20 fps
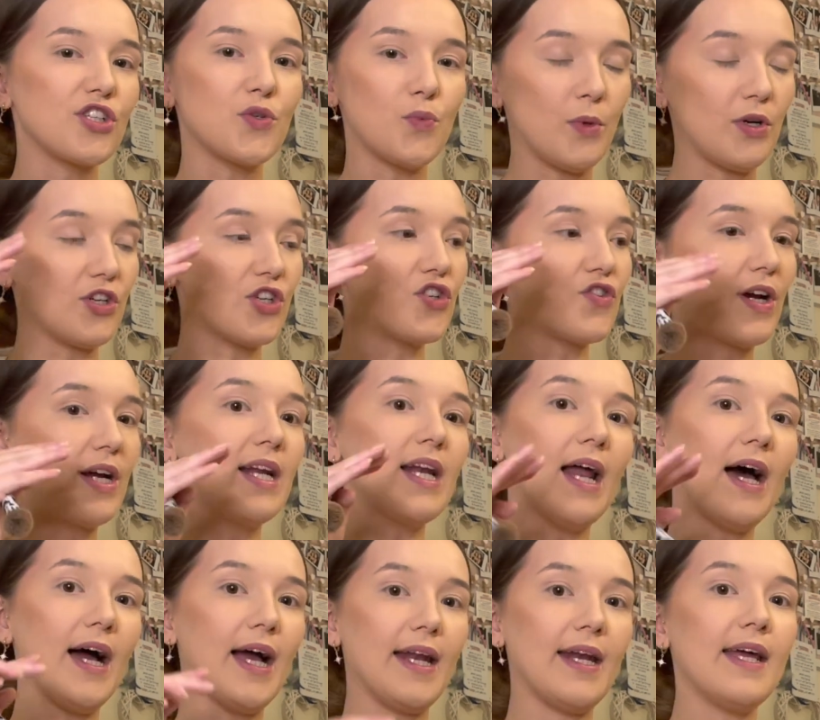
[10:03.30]
one straight
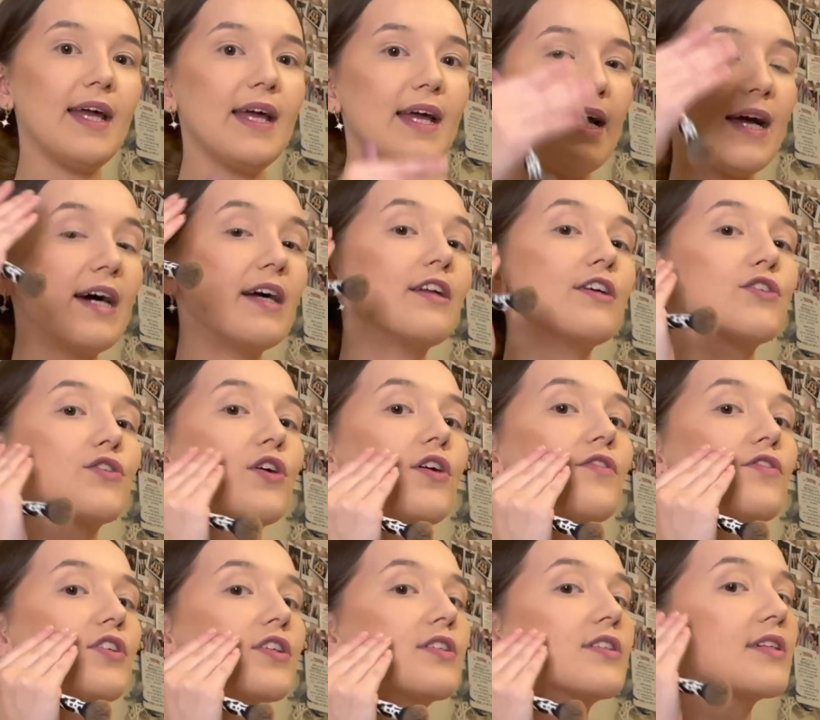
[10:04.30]
line, and it sort of
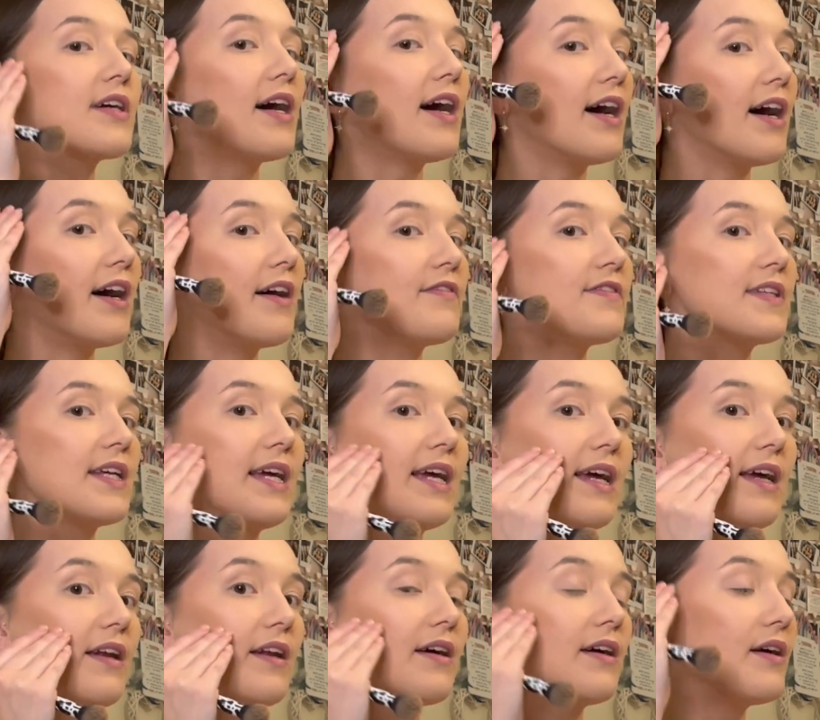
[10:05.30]
just curves
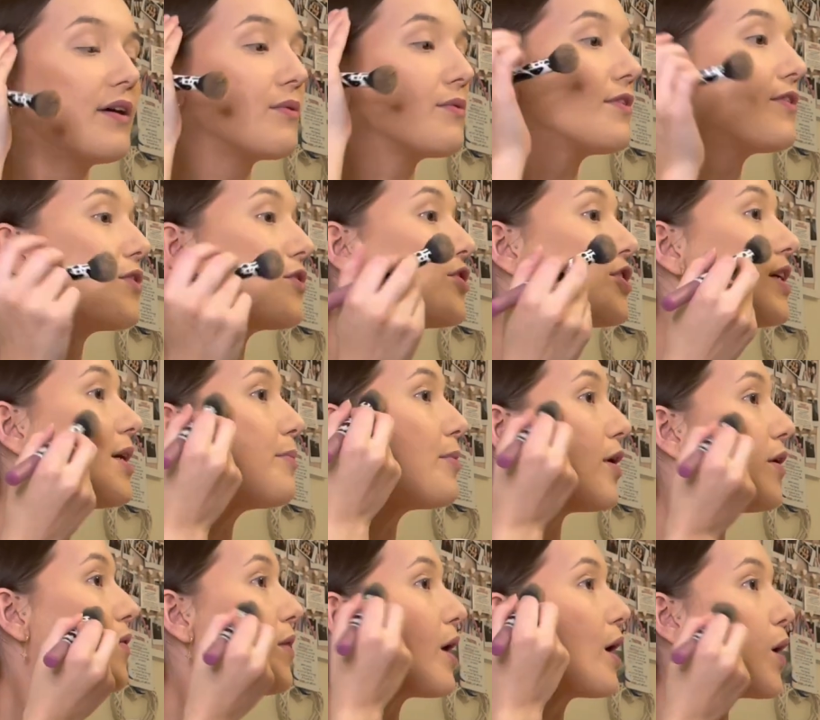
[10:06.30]
in with your cheekbone
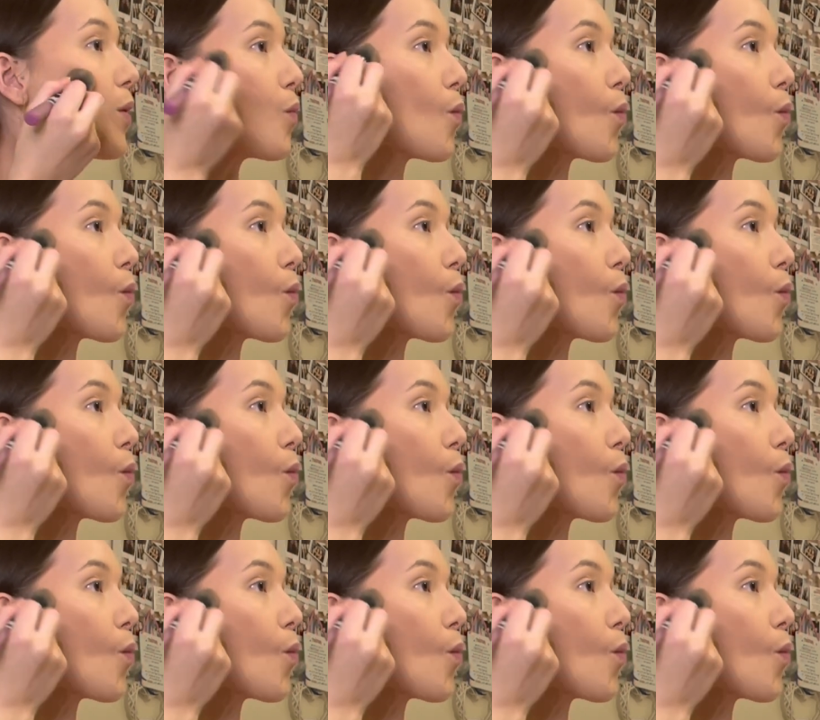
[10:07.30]
there.